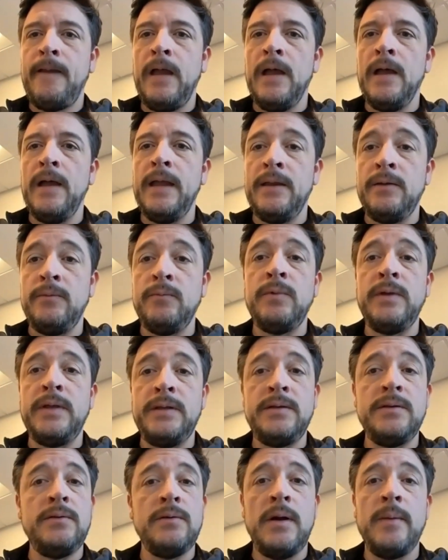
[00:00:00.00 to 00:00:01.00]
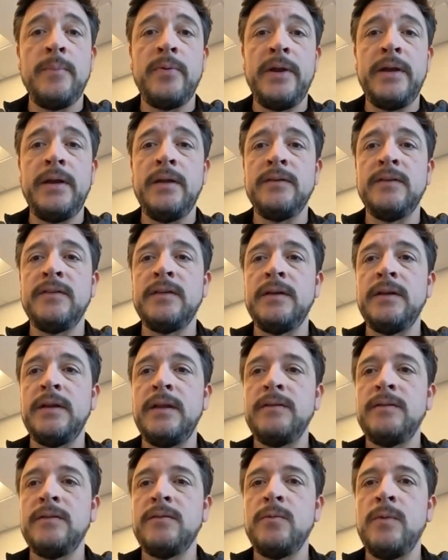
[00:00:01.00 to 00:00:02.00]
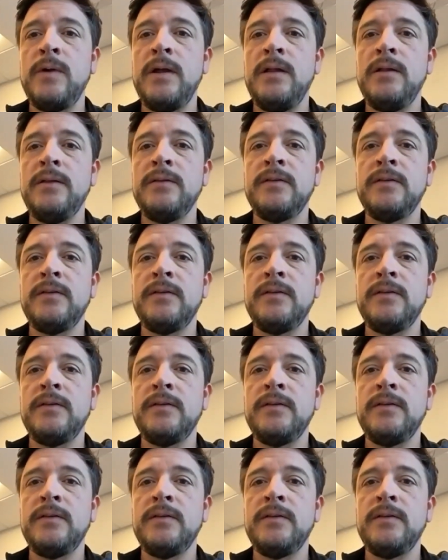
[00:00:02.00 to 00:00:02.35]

And we do operate on Sundays as well.